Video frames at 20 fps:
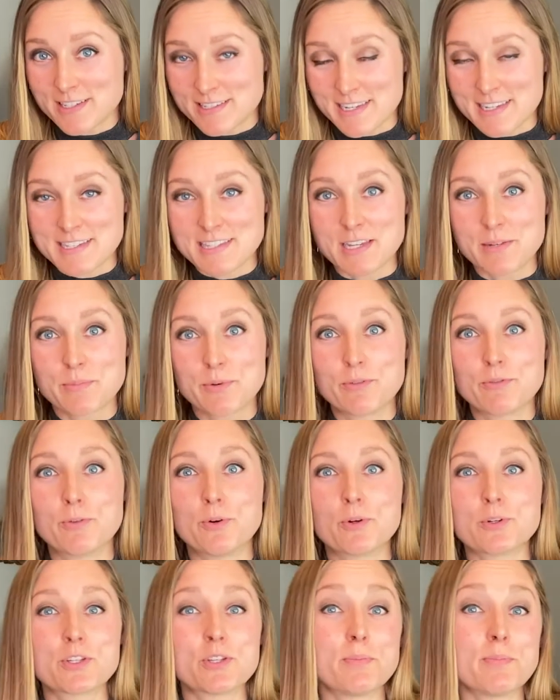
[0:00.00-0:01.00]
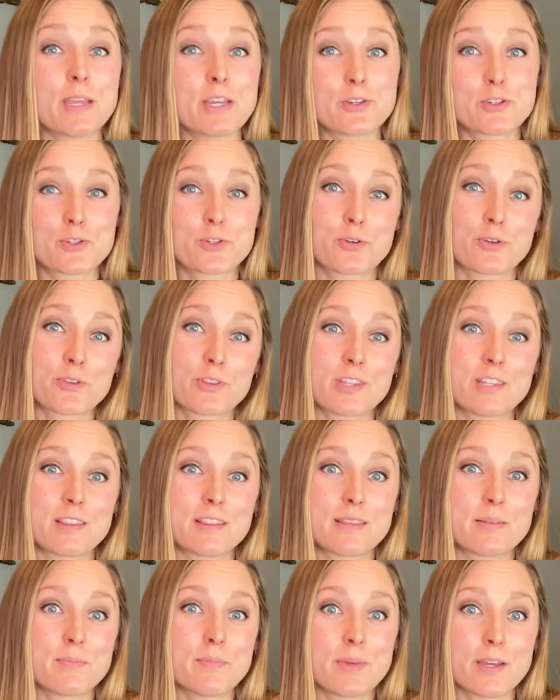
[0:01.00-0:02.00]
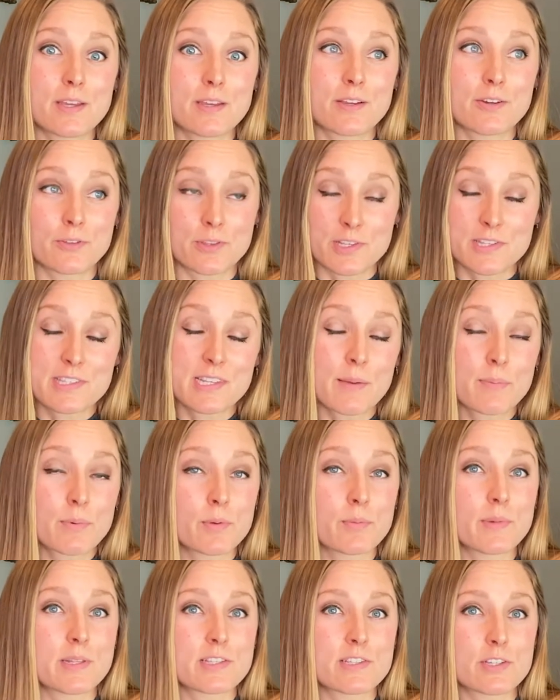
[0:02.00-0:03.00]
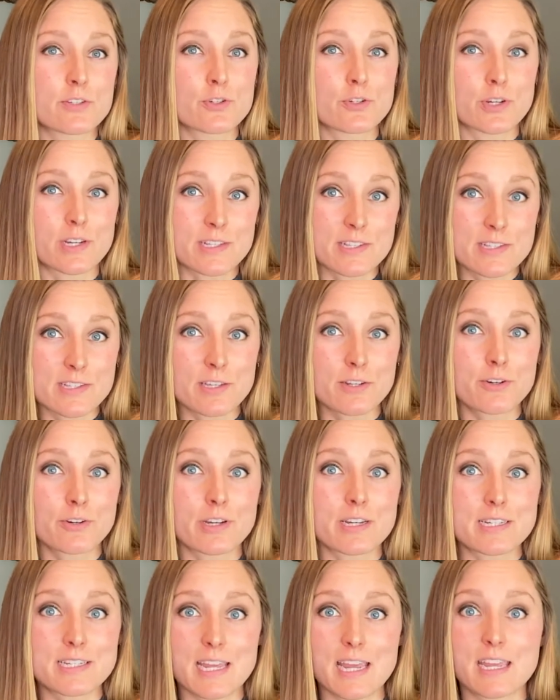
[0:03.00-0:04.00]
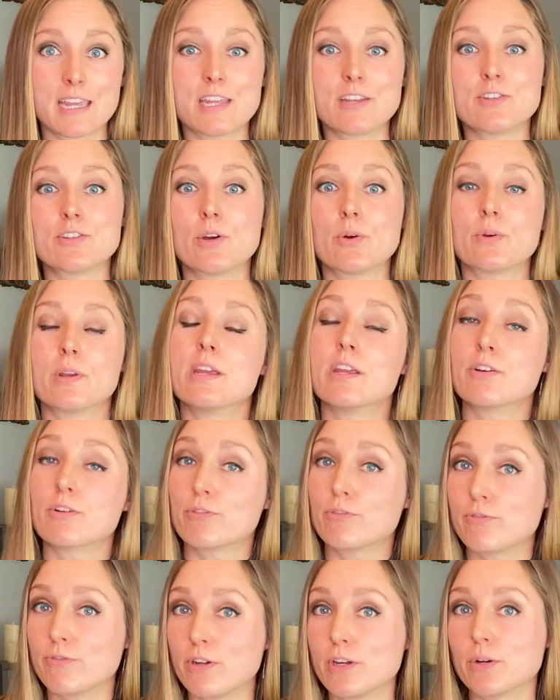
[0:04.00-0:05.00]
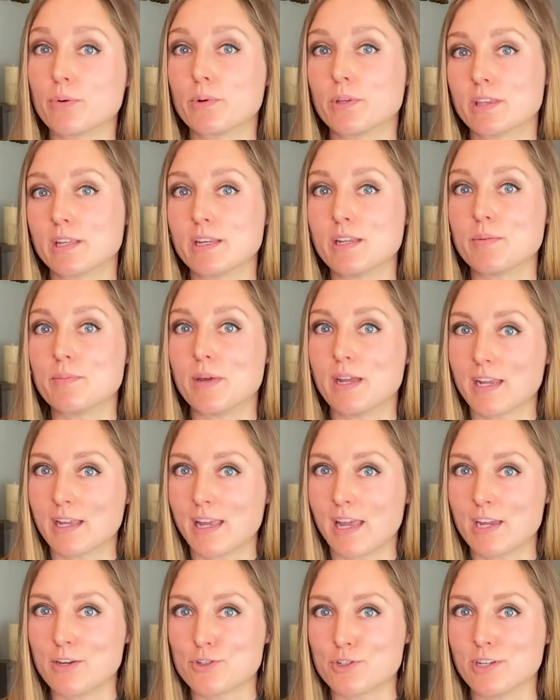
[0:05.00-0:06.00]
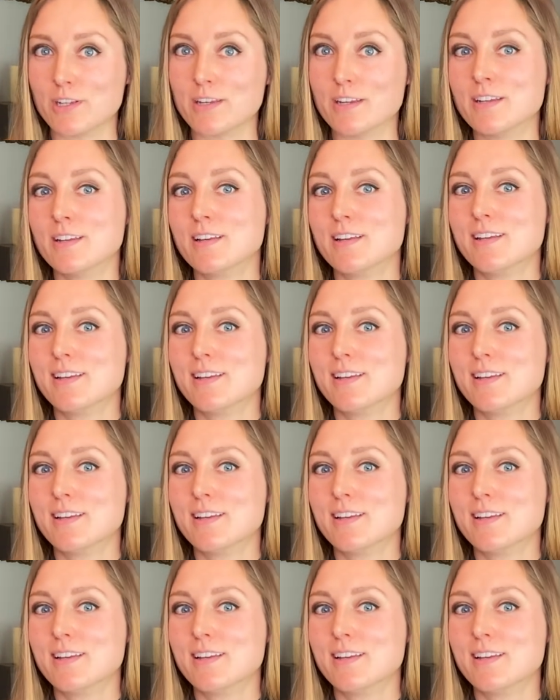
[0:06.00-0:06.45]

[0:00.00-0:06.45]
as I said before, to make sure that the supplements that you're considering taking don't interfere with any medication